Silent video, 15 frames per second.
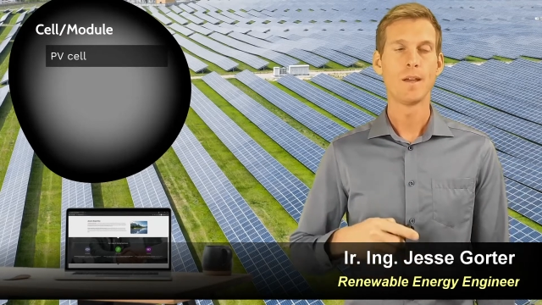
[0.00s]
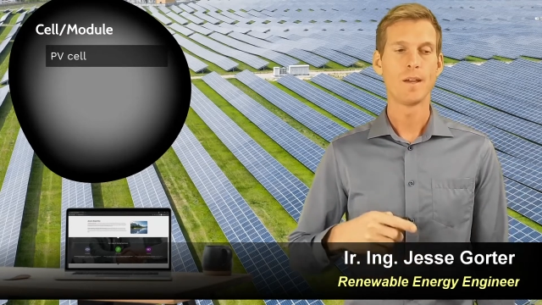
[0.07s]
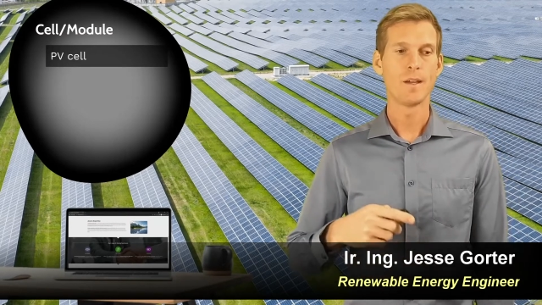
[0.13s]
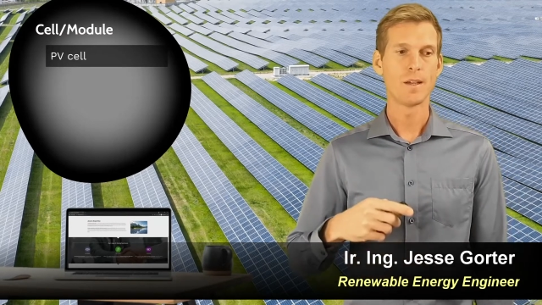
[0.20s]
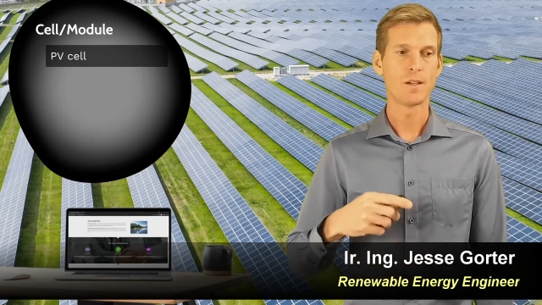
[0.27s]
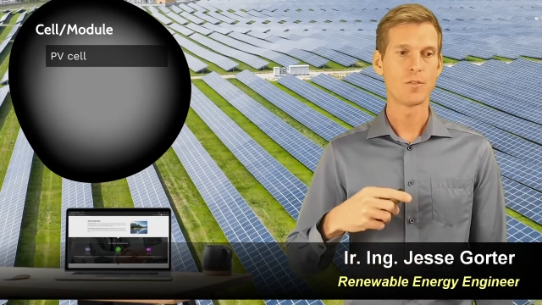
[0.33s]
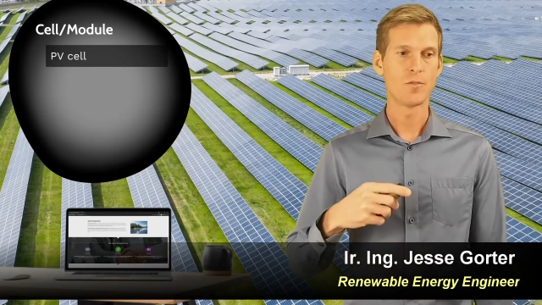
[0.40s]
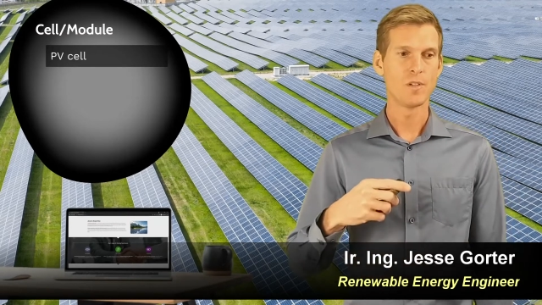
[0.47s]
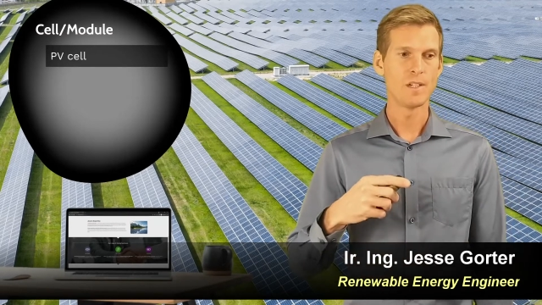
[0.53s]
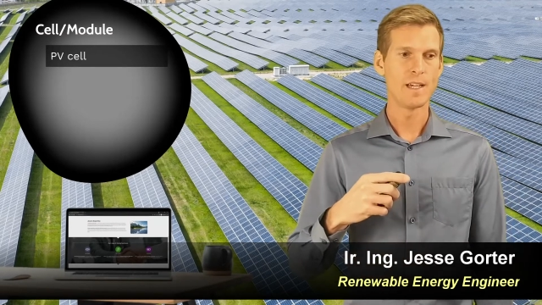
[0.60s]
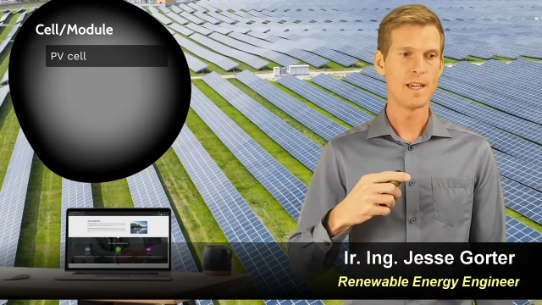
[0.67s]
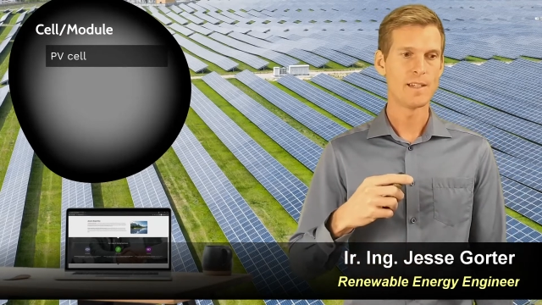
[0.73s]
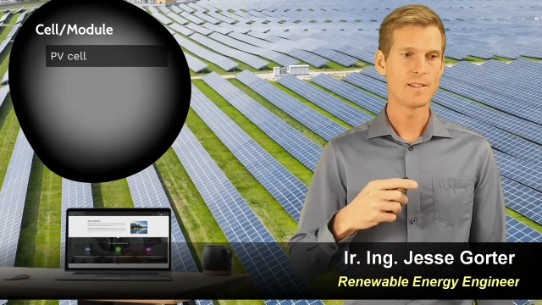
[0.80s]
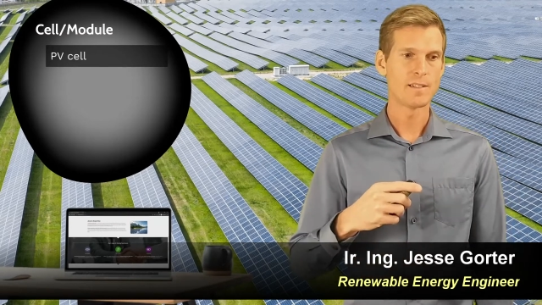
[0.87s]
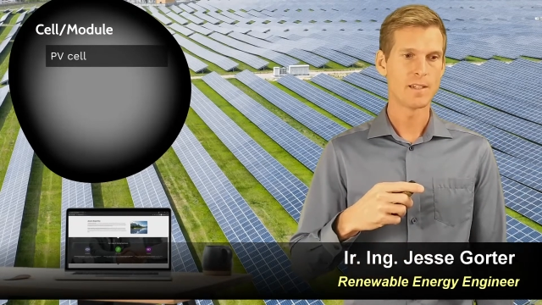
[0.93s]
uh,
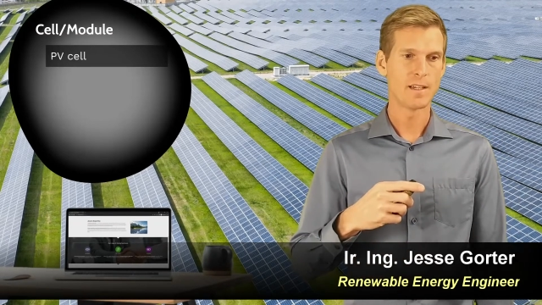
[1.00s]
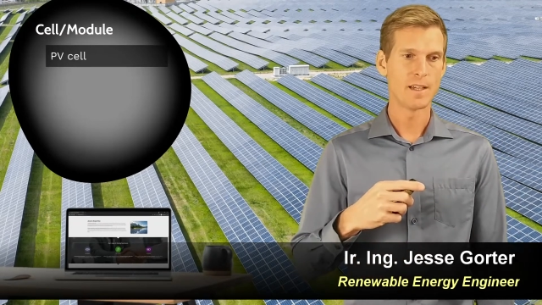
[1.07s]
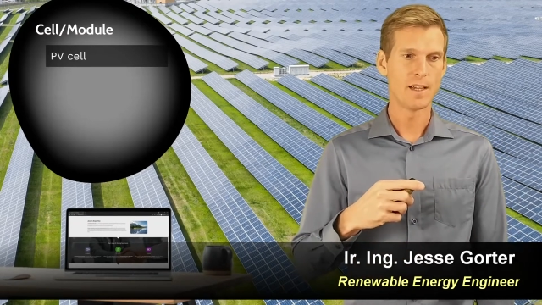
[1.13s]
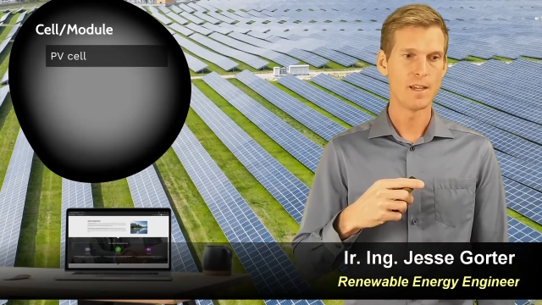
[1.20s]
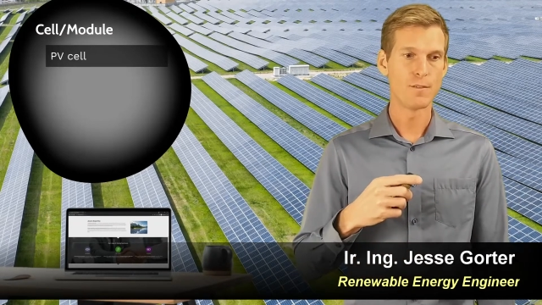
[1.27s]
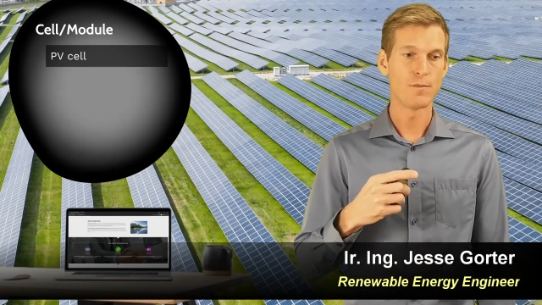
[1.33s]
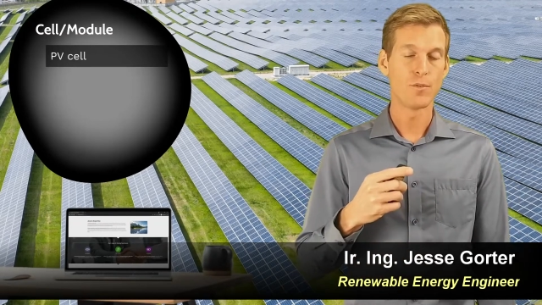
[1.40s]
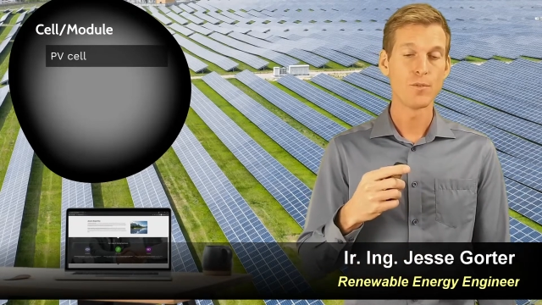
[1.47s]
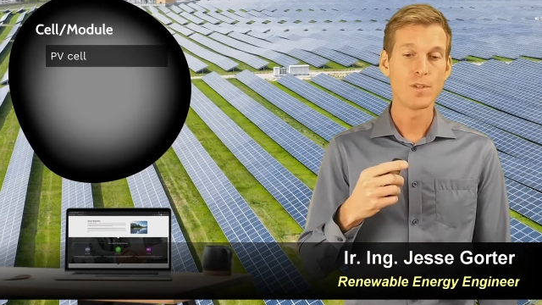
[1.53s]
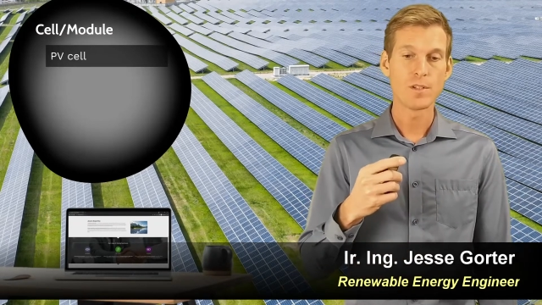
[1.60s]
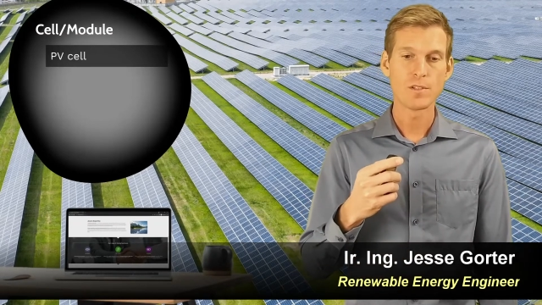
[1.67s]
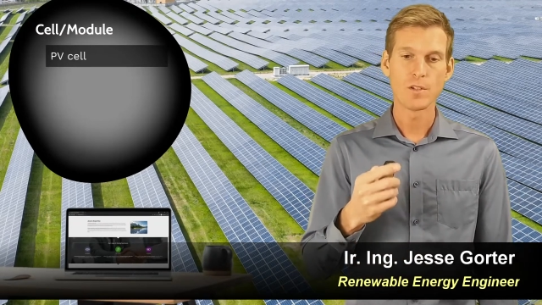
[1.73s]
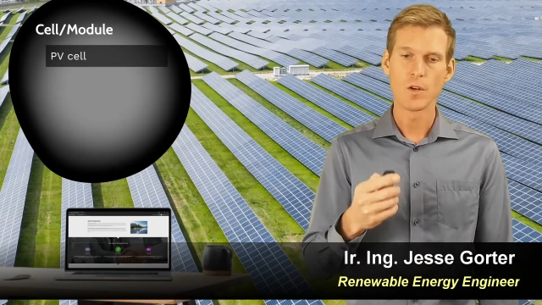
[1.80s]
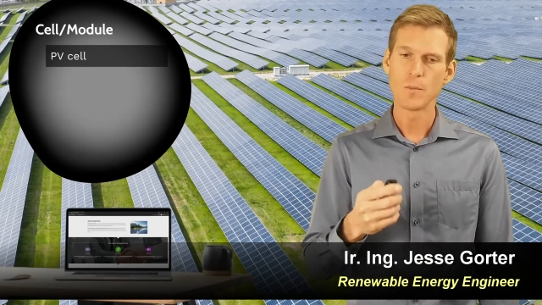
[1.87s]
creates a voltage,